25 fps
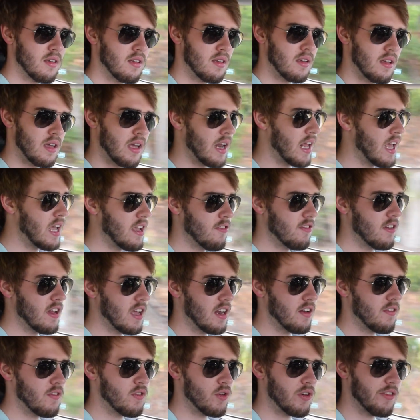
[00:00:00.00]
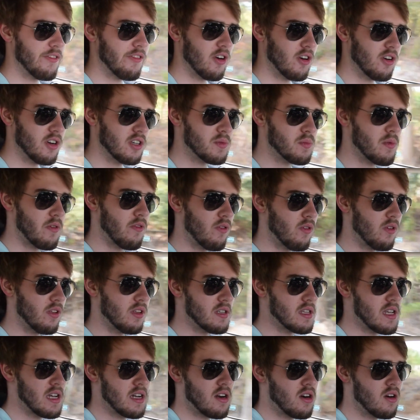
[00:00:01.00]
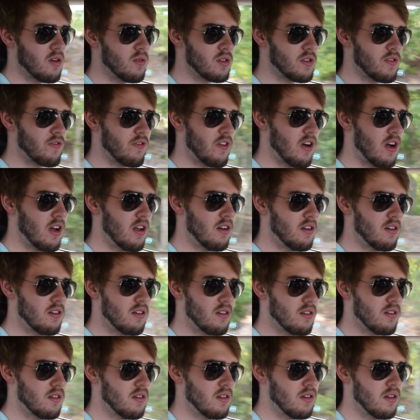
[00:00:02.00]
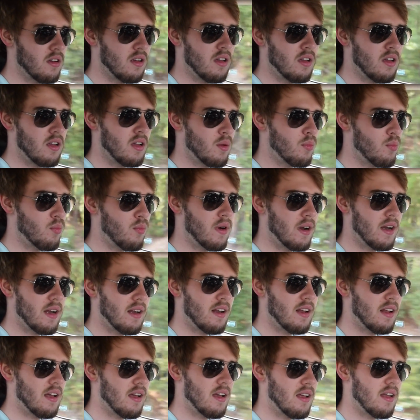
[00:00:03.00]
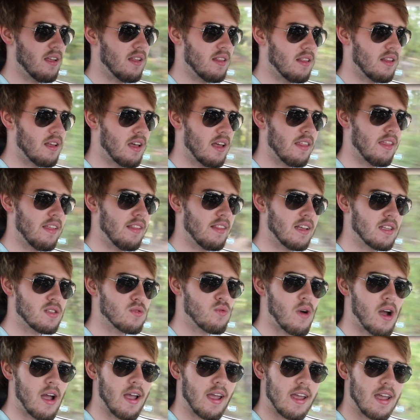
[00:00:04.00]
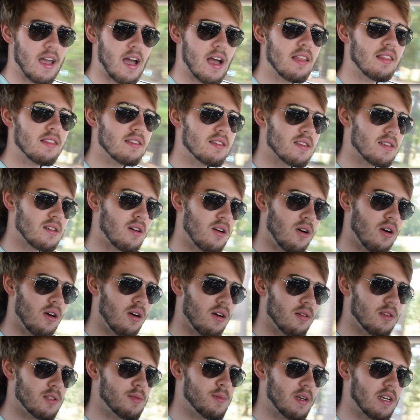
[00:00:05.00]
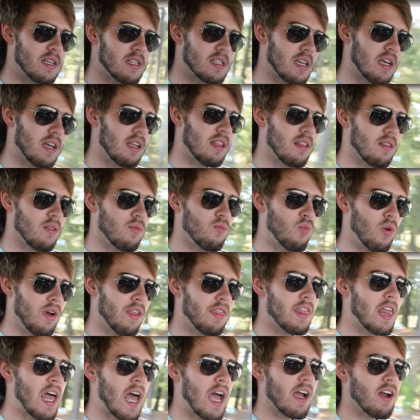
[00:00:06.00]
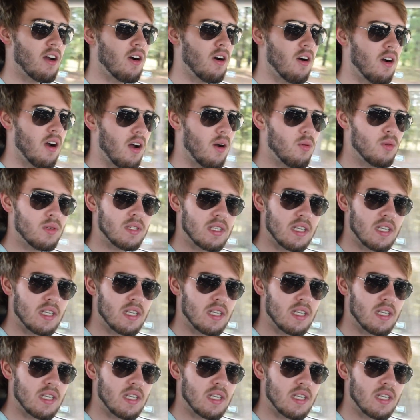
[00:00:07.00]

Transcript: And I even had a Ford Focus before this. That car was fun, but I think that's why I got this car, is because with that car, it